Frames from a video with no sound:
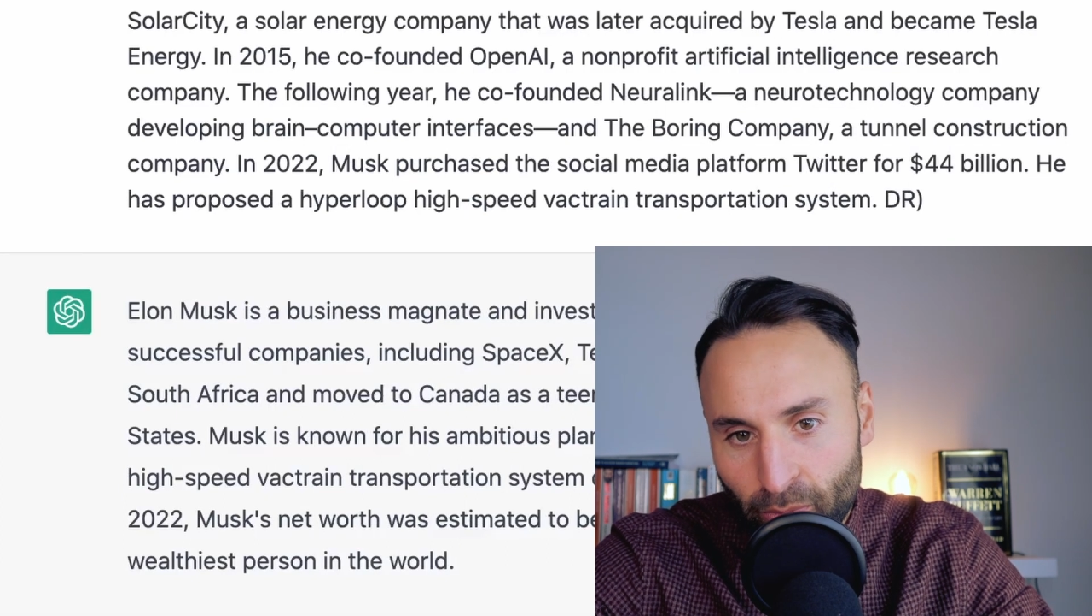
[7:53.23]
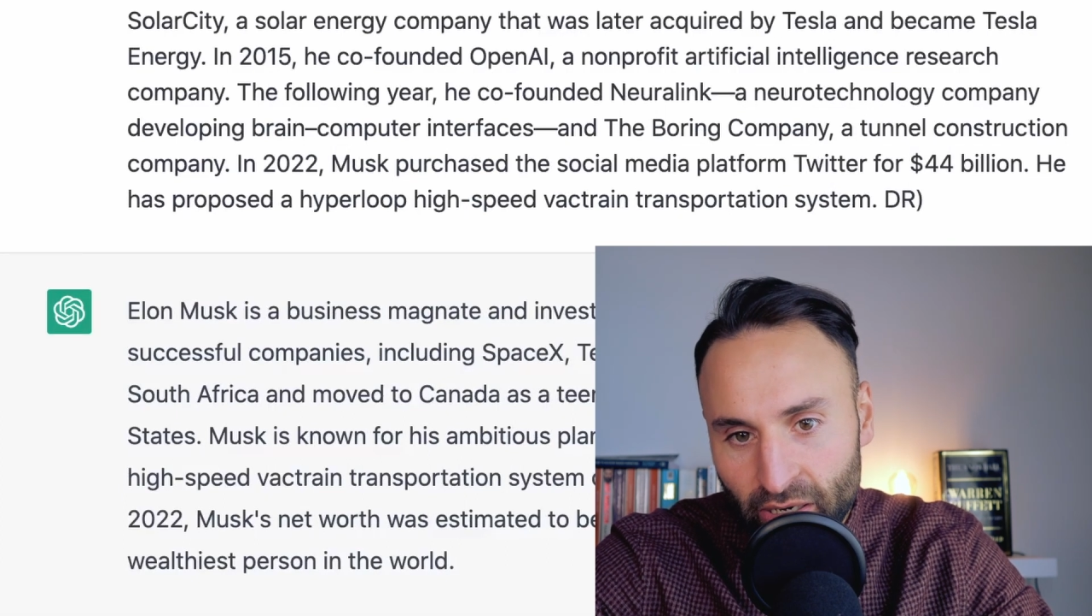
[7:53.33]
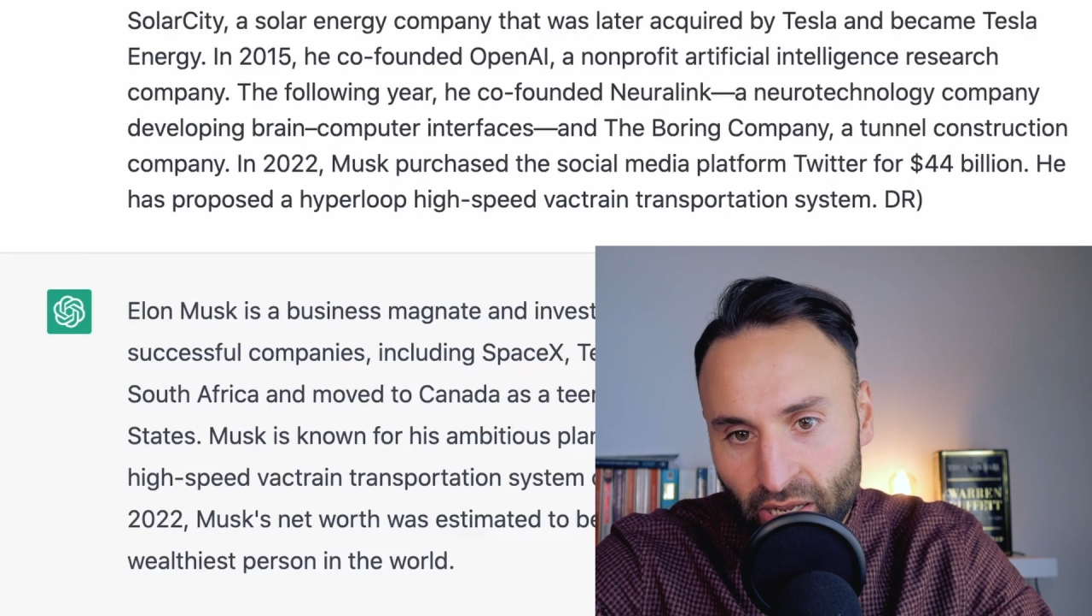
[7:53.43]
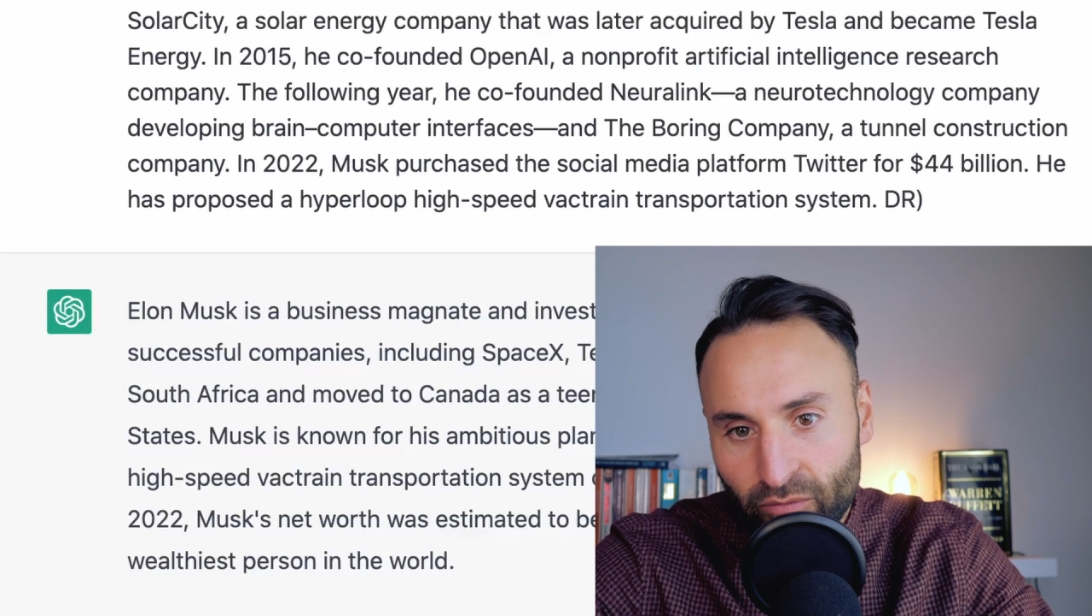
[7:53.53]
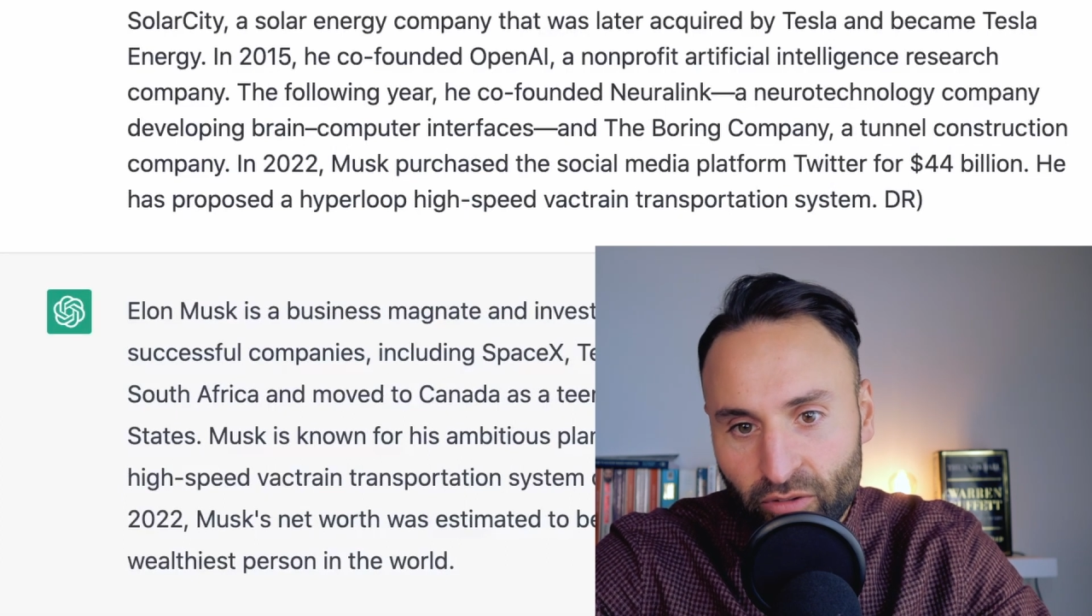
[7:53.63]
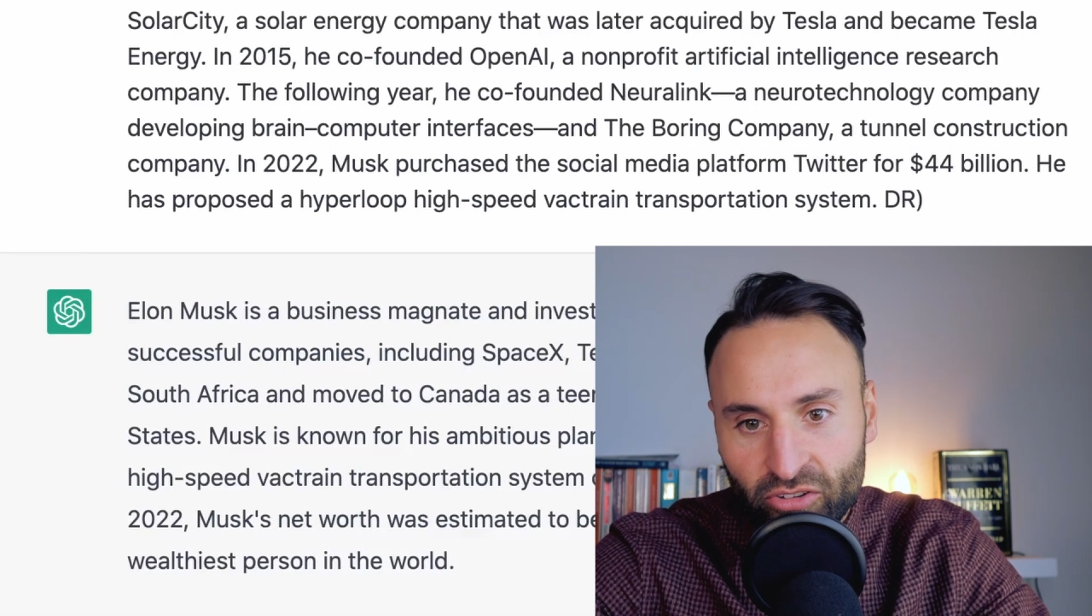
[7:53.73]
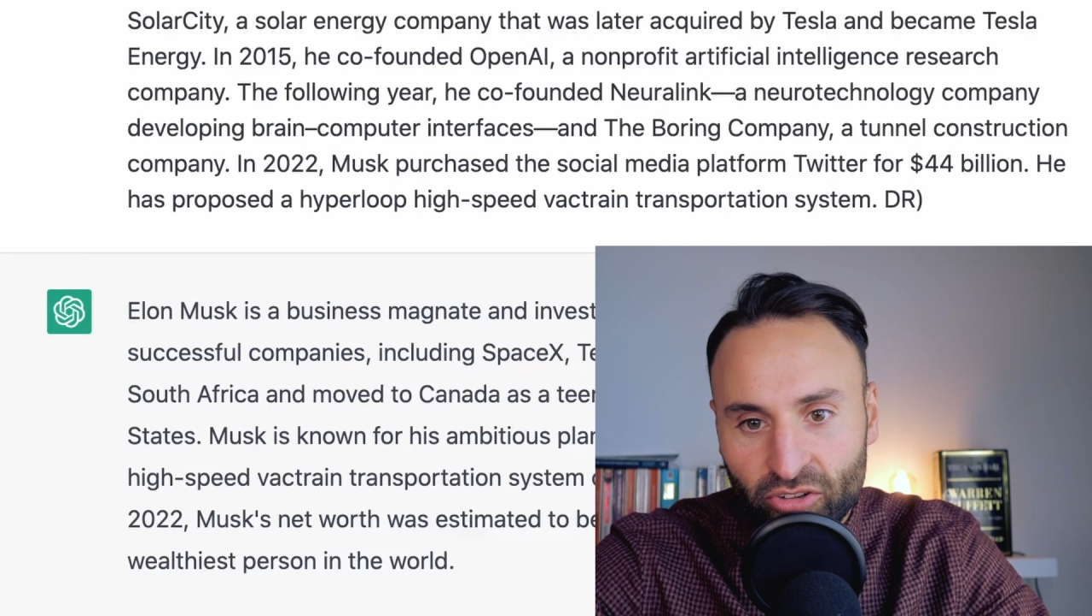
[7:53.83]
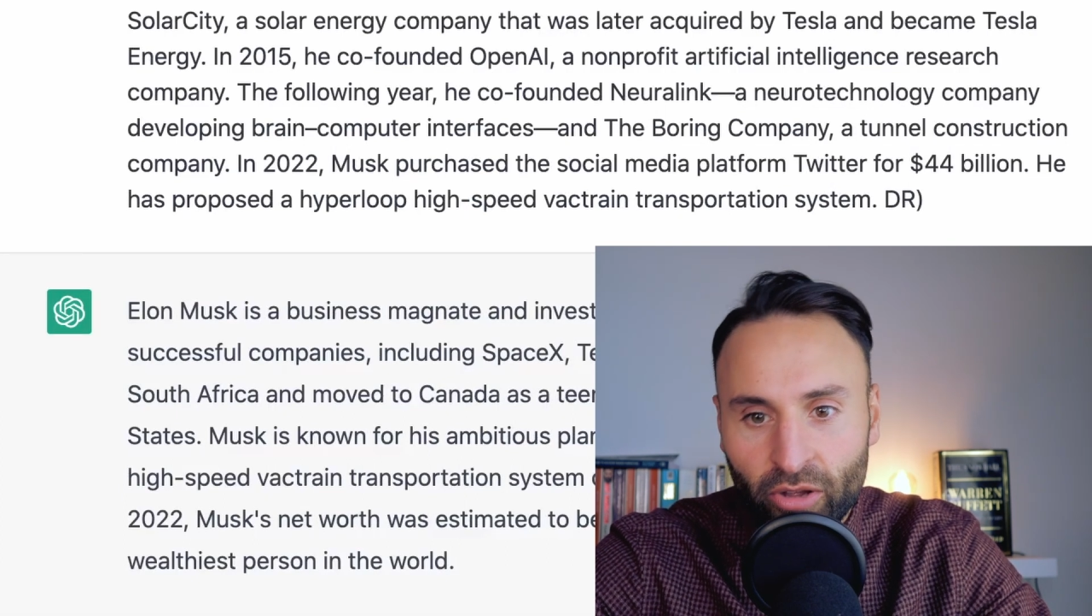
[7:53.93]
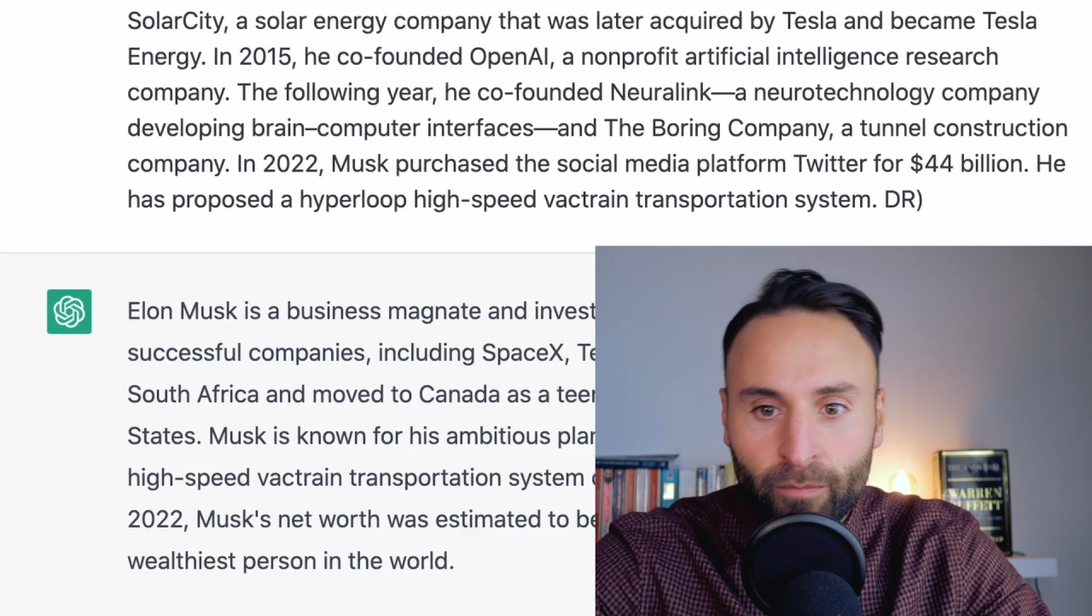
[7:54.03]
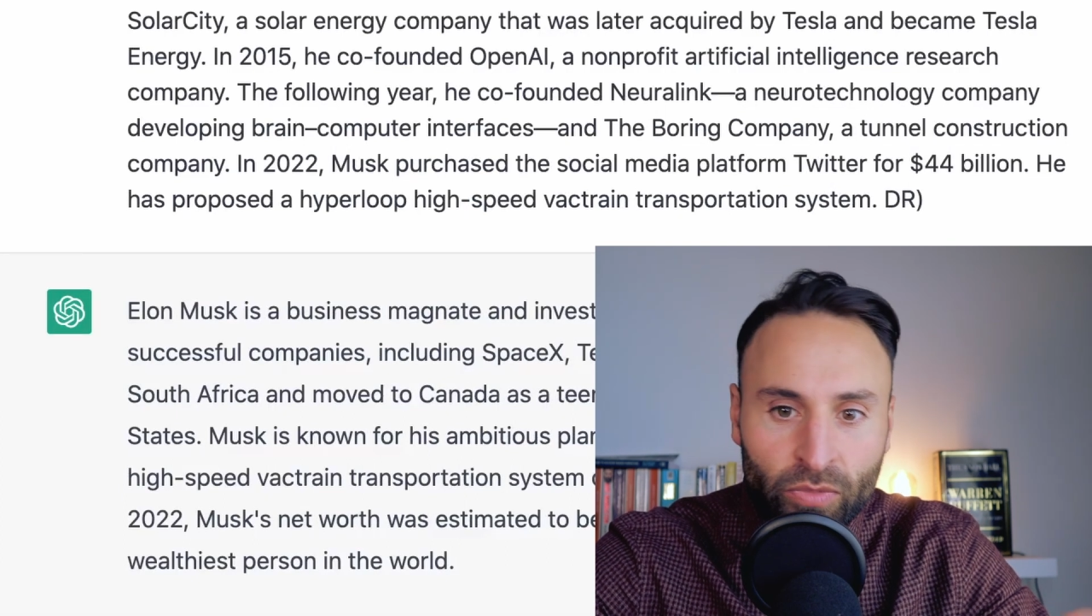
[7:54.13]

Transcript: magnet investor,